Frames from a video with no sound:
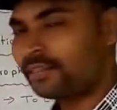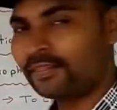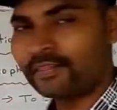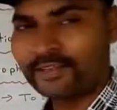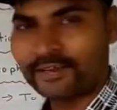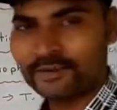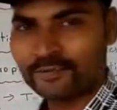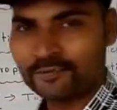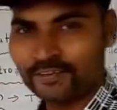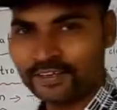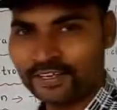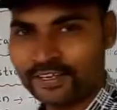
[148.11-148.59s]

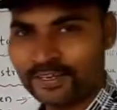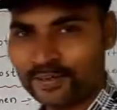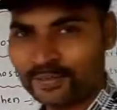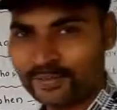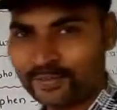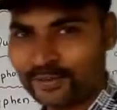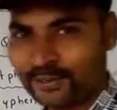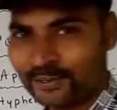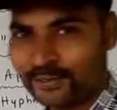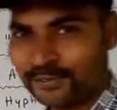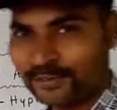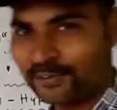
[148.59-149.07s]
Then we
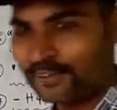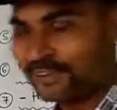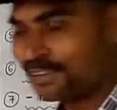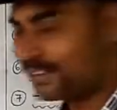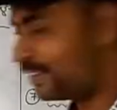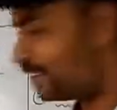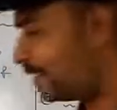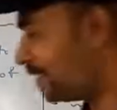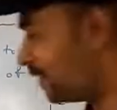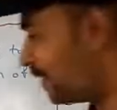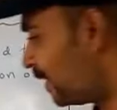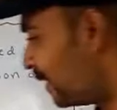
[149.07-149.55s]
come
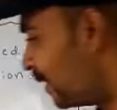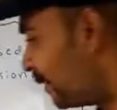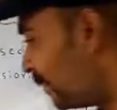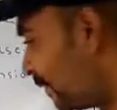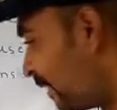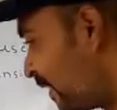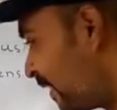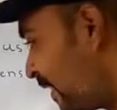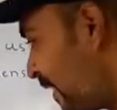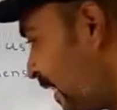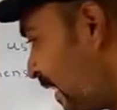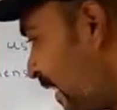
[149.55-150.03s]
across
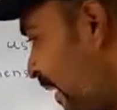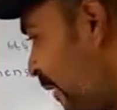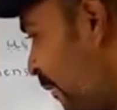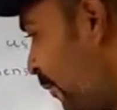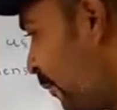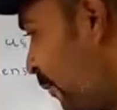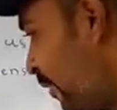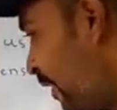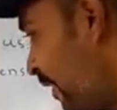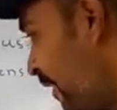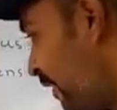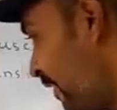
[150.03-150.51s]
our
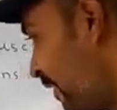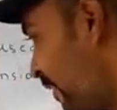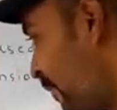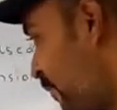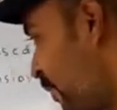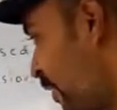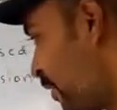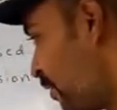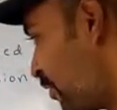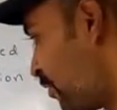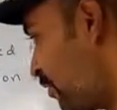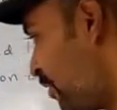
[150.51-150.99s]
second one
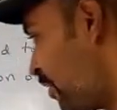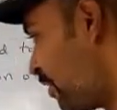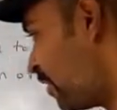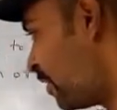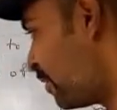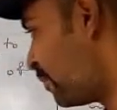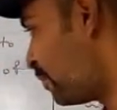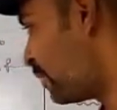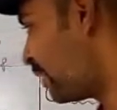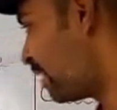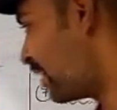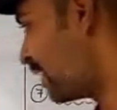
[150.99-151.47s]

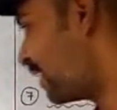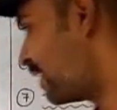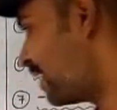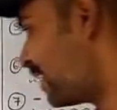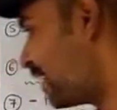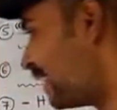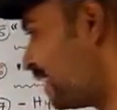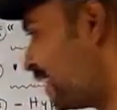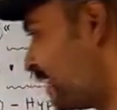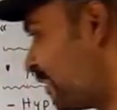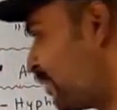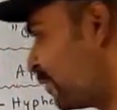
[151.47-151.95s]
punctuation mark,
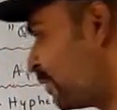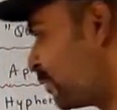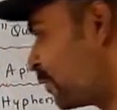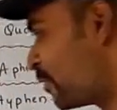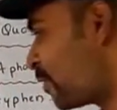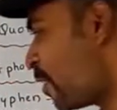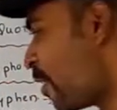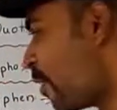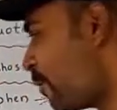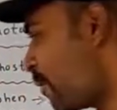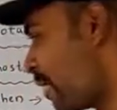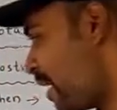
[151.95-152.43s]
that is
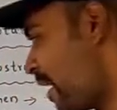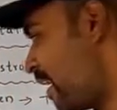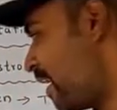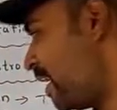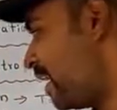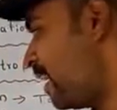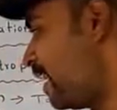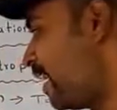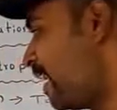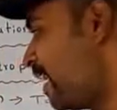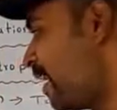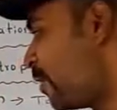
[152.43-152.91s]
comma.
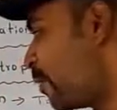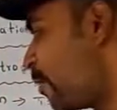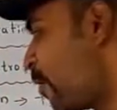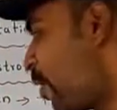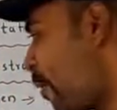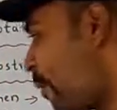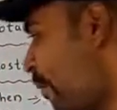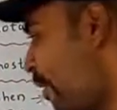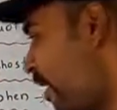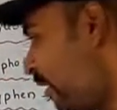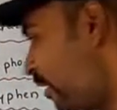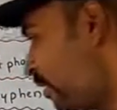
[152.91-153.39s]

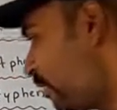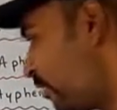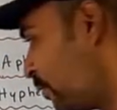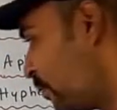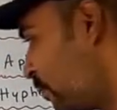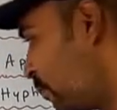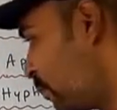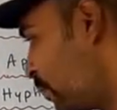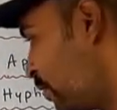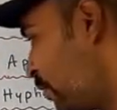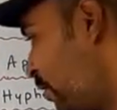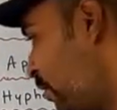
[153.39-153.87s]
Comma is
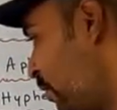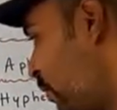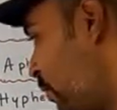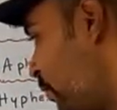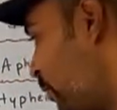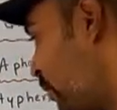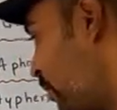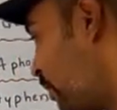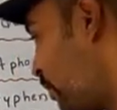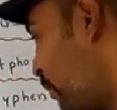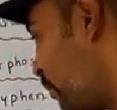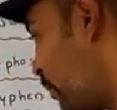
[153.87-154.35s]
used
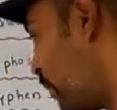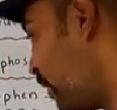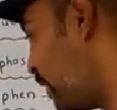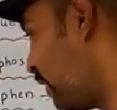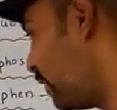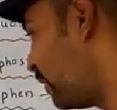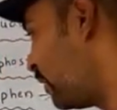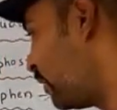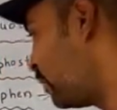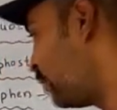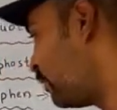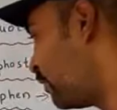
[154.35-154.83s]
to
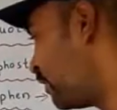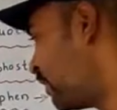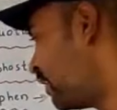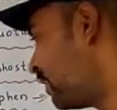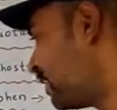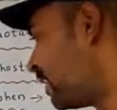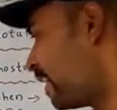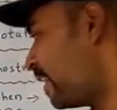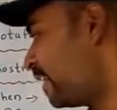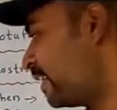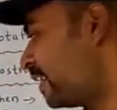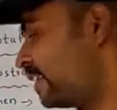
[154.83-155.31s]
separate
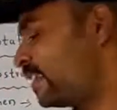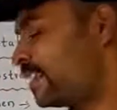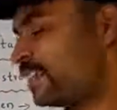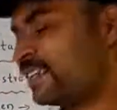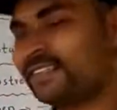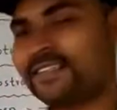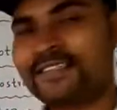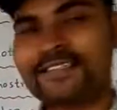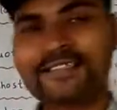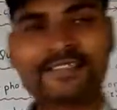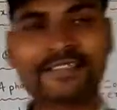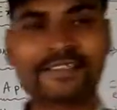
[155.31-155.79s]
different
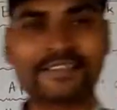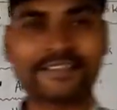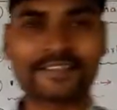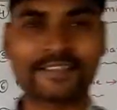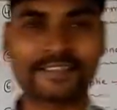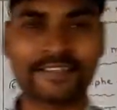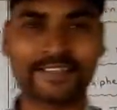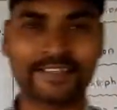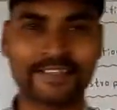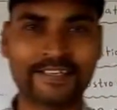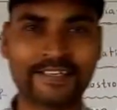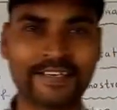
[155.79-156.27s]
ideas
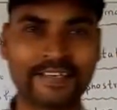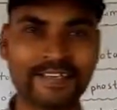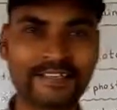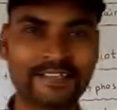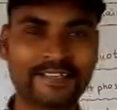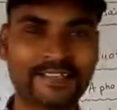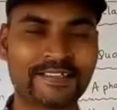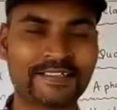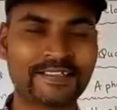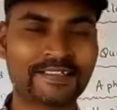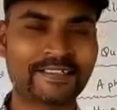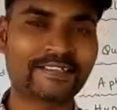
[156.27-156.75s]
in
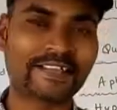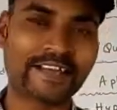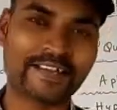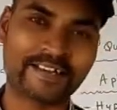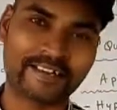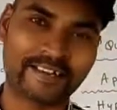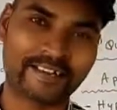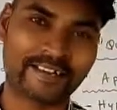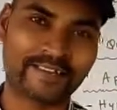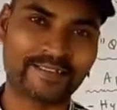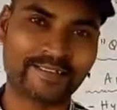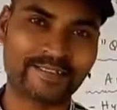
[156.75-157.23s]
a
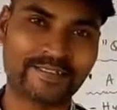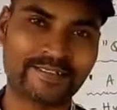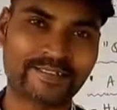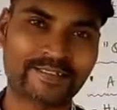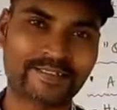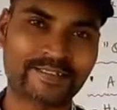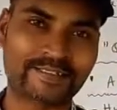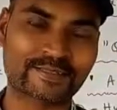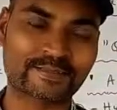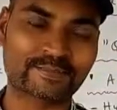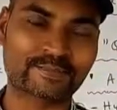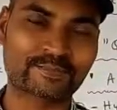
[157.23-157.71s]

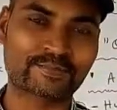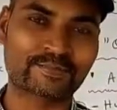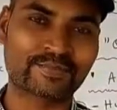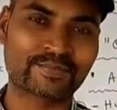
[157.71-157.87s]
sentence.